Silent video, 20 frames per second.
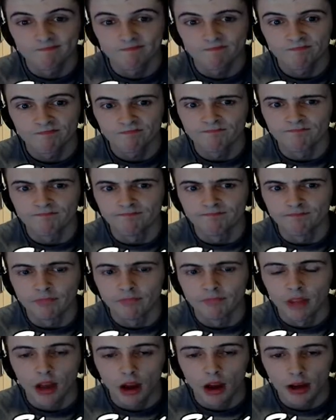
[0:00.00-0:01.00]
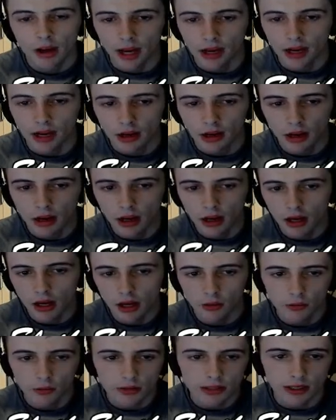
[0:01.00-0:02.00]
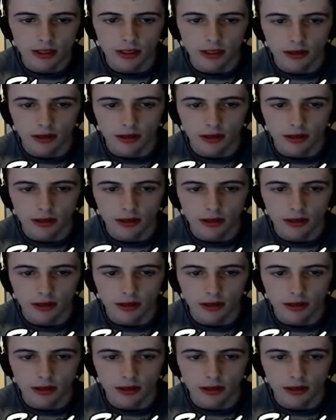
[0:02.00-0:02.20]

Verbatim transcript: Hmm. Okay, uh, what's in here?